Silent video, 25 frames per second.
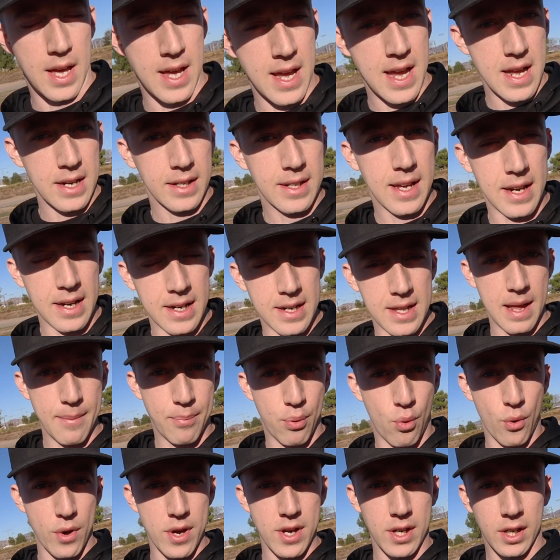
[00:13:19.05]
And getting to that
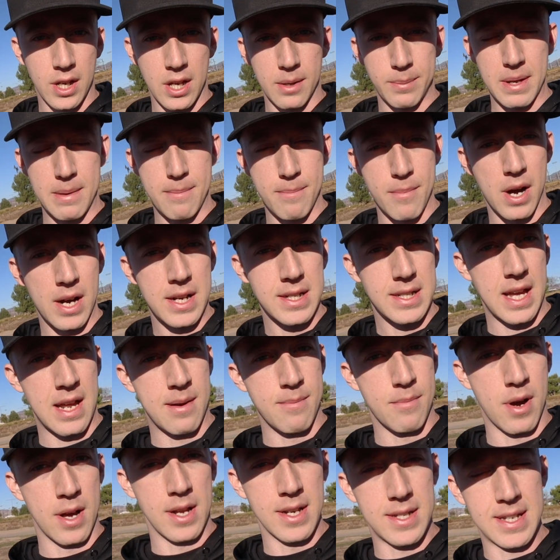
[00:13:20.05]
point could be months
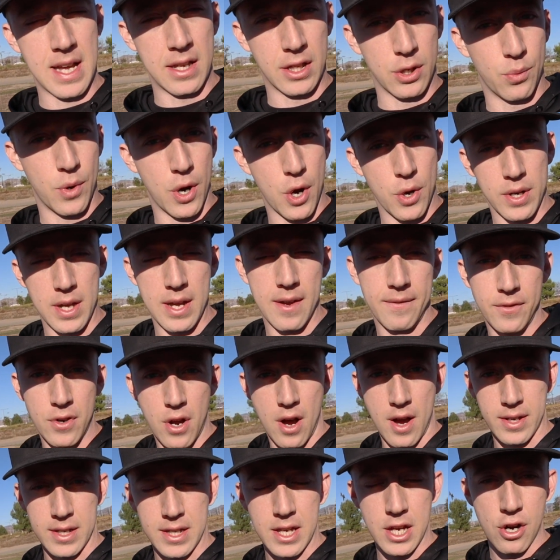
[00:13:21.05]
and months down the road, if
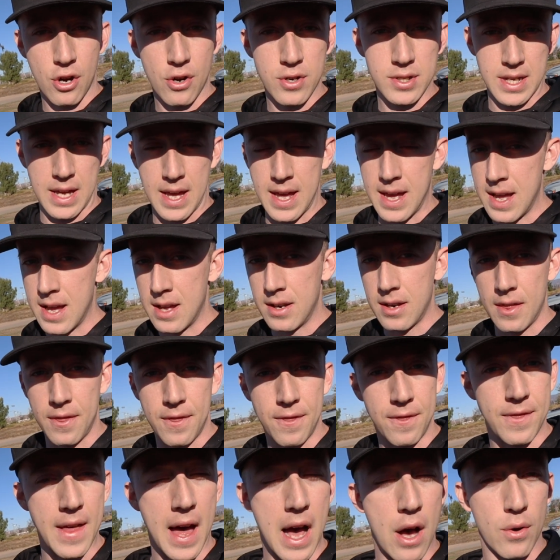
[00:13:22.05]
not years, and
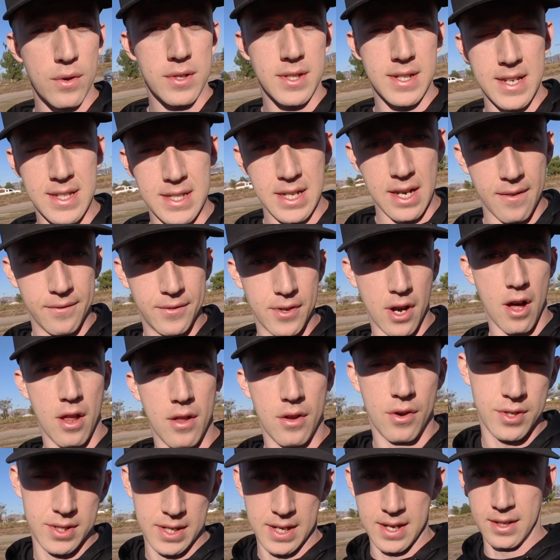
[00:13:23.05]
thousands of
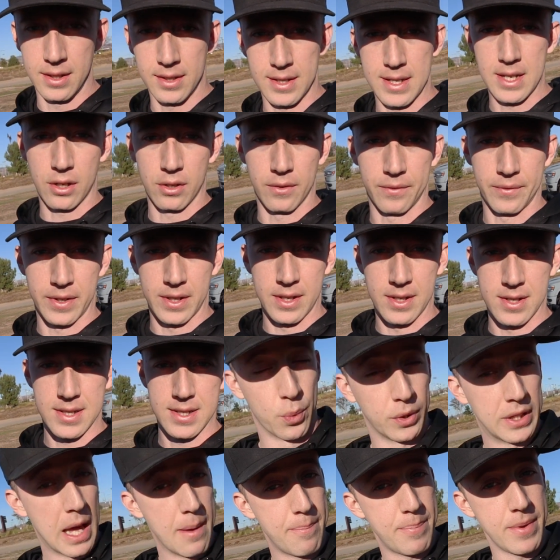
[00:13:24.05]
dollars in legal fees.
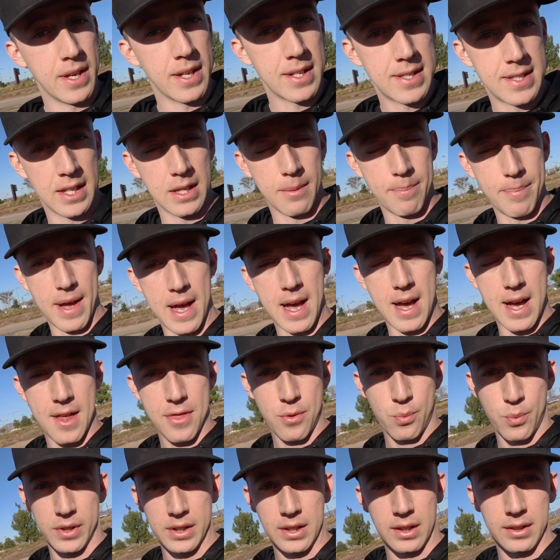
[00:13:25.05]
With that being said, the
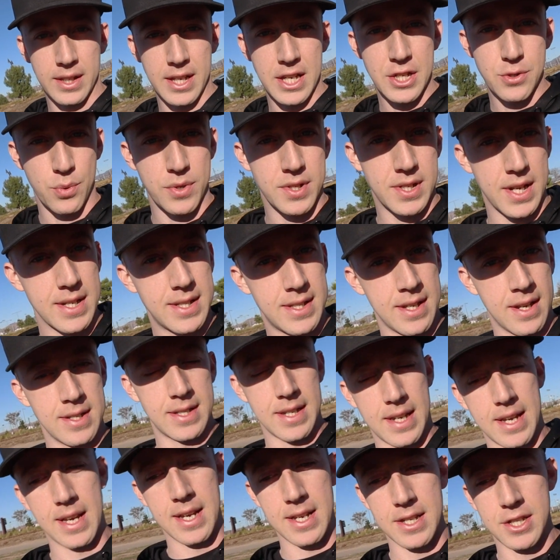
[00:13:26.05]
path with the least
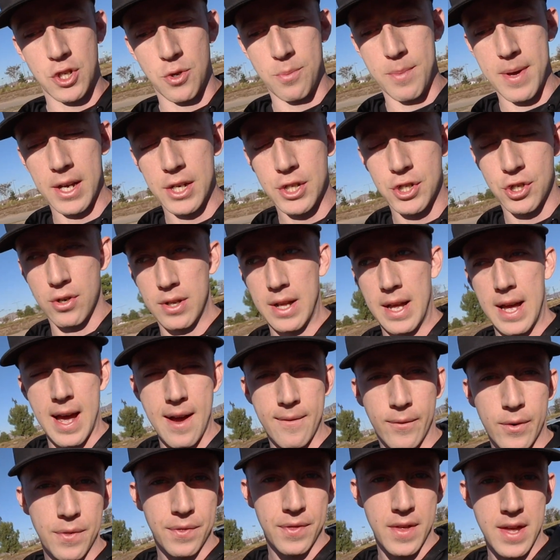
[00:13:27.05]
resistance is to make sure that
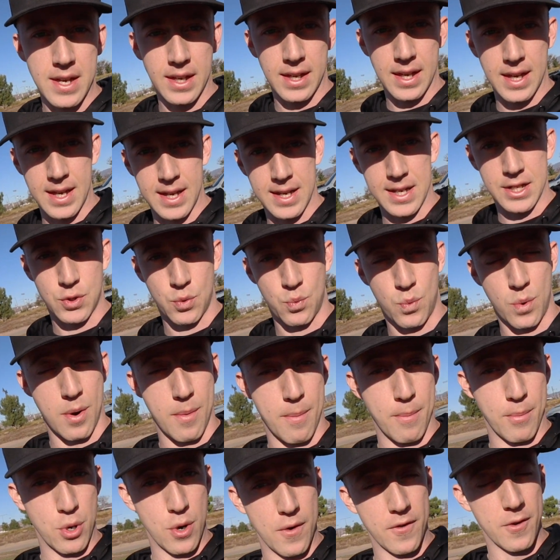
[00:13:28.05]
everything is
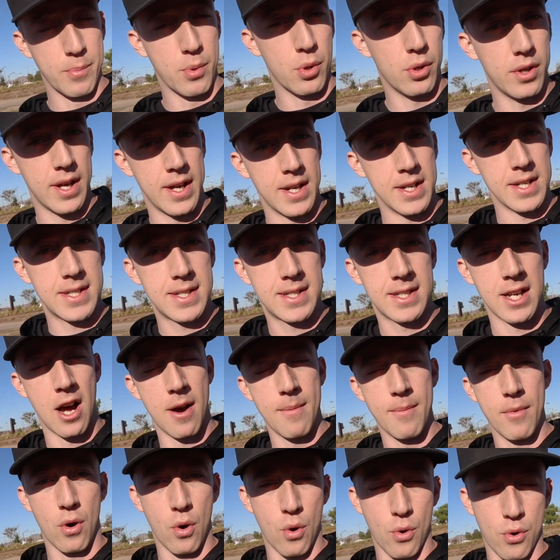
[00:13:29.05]
removable in
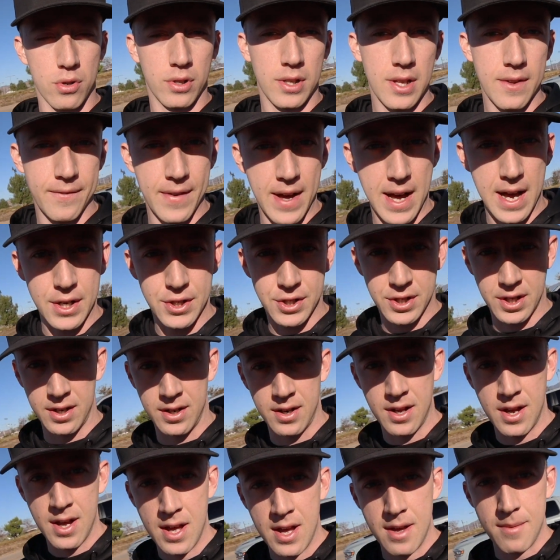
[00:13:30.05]
some orderly
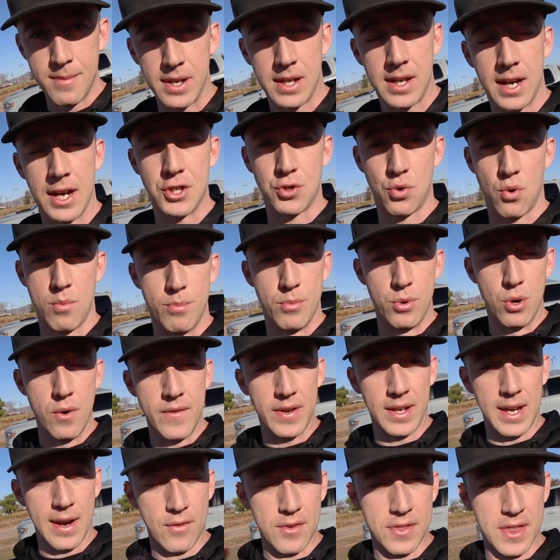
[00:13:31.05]
fashion, because
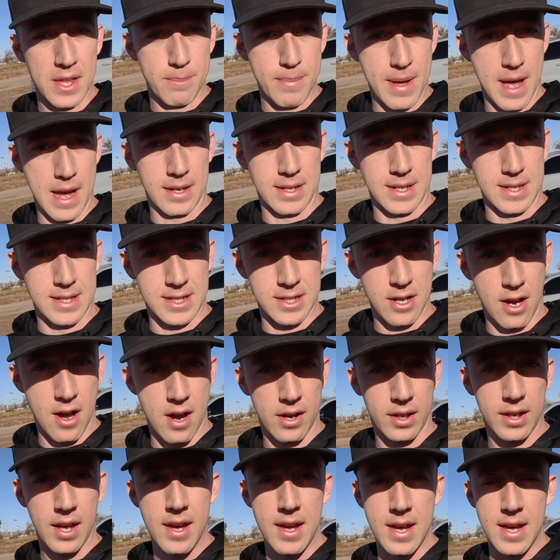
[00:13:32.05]
removing everything back to
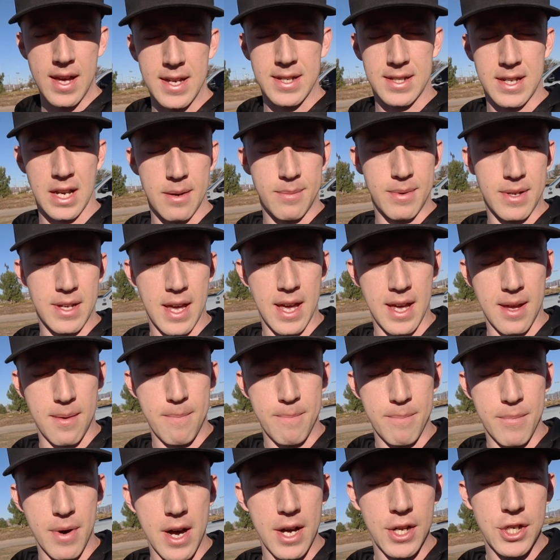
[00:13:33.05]
stock is going to be a
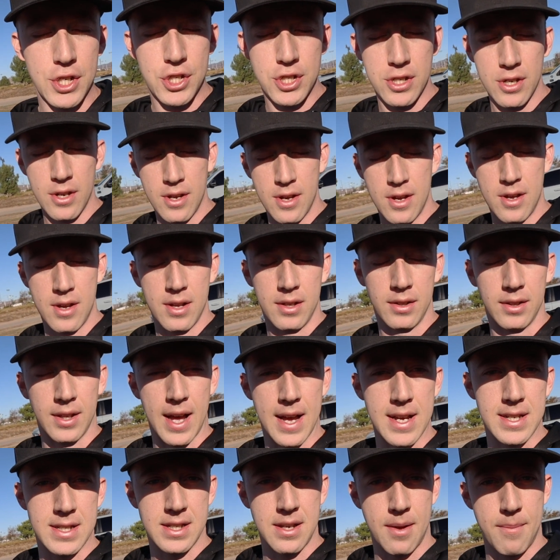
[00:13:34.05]
much
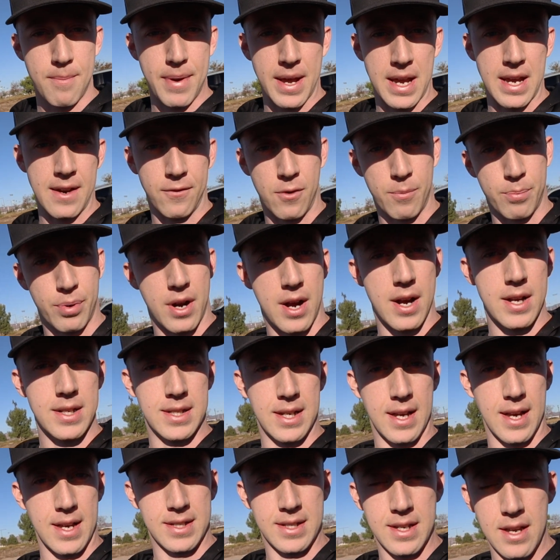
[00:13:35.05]
less painful
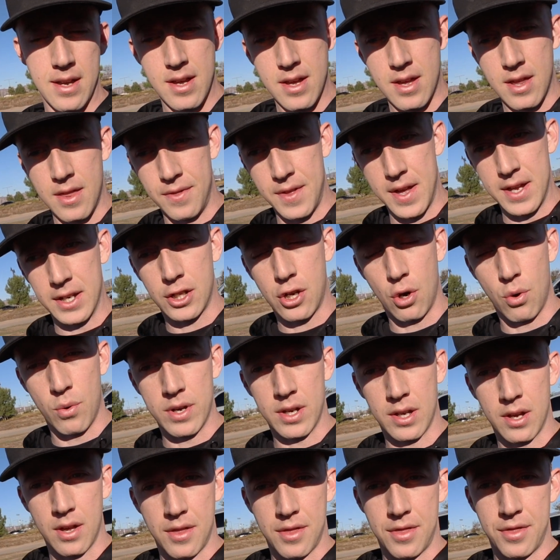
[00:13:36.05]
process than
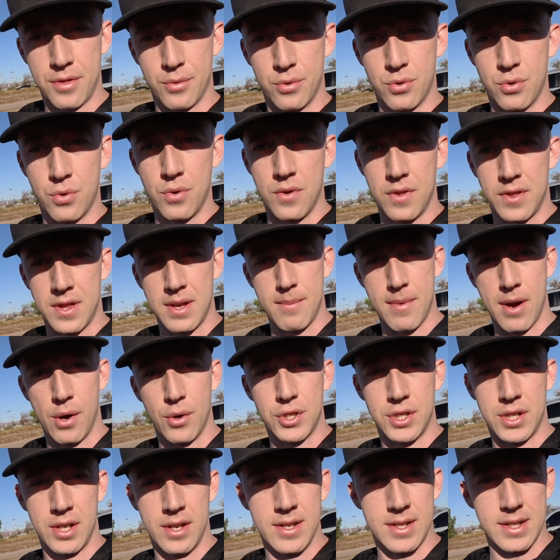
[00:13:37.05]
going through the
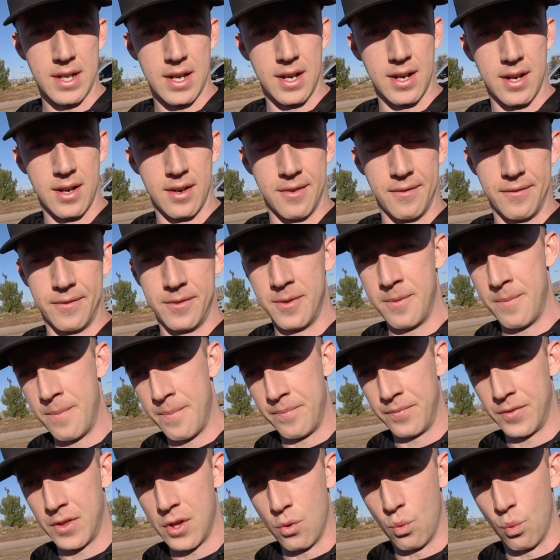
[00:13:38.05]
motions of
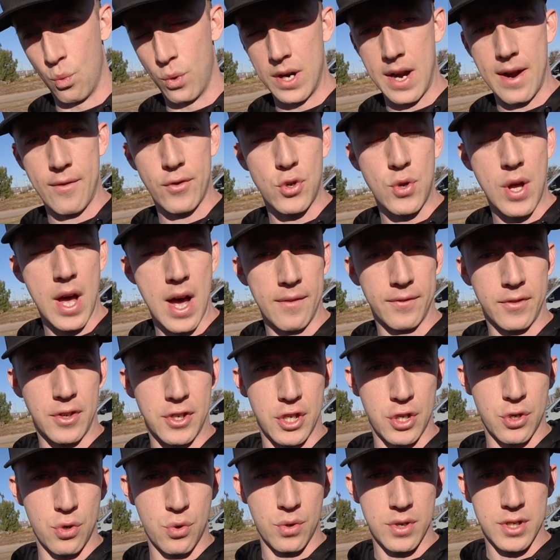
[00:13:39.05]
whatever you have to
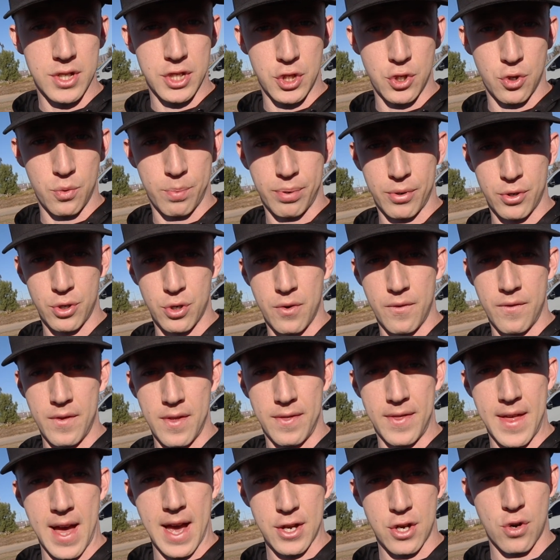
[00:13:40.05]
do to prove
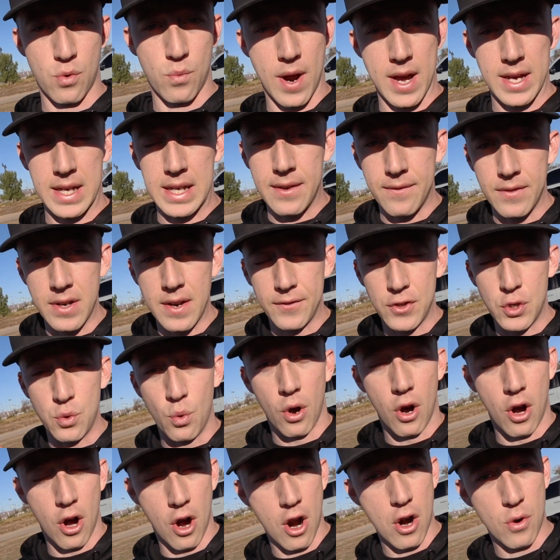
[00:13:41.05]
that you're right. Even if
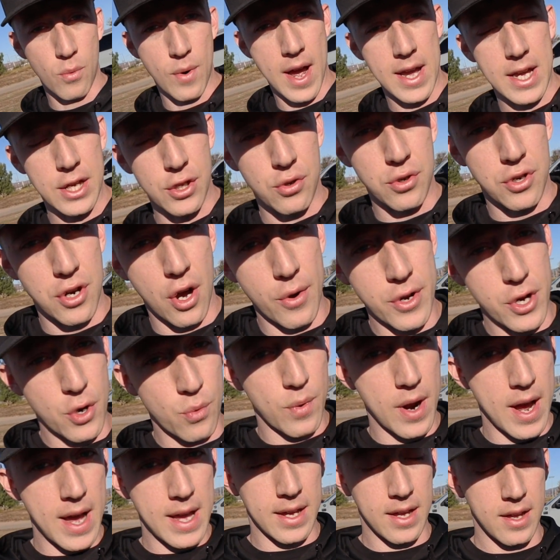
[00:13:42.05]
you are right and you know you're
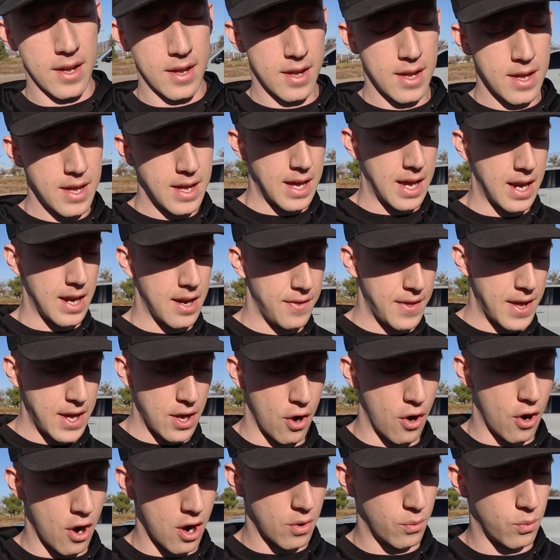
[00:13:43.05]
right and they
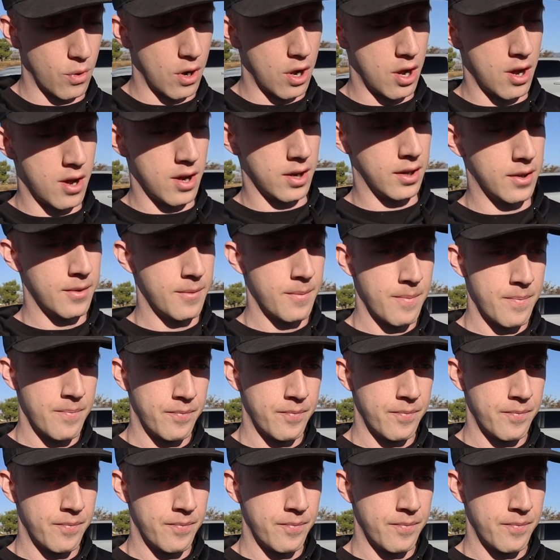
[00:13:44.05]
are wrong,